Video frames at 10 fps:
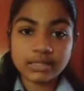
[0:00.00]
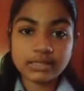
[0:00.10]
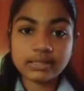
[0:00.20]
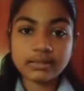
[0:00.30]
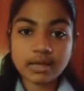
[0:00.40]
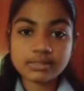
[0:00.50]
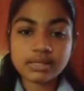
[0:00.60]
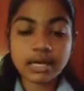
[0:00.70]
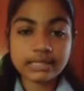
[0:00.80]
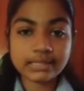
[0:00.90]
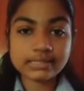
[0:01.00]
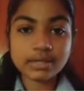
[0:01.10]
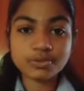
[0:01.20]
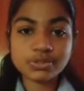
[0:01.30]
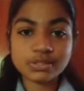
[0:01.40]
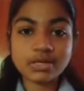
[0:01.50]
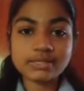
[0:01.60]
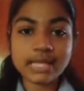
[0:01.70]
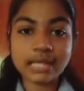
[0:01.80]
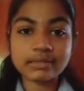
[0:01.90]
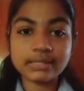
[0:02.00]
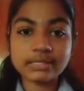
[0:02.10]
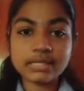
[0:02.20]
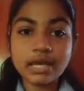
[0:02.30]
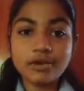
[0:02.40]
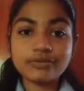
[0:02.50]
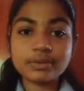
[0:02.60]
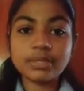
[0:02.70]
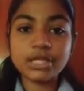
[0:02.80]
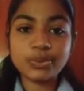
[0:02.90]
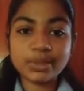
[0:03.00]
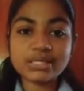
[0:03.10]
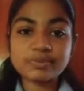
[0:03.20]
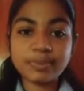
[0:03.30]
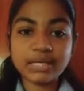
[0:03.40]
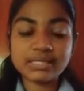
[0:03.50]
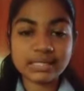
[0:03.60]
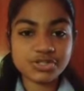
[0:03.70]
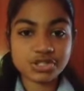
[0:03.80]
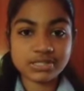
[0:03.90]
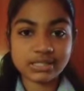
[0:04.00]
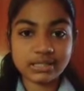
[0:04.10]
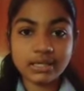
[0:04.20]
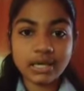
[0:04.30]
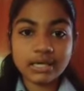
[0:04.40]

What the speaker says: the NASA ISRO SAR satellite from the US Space Agency.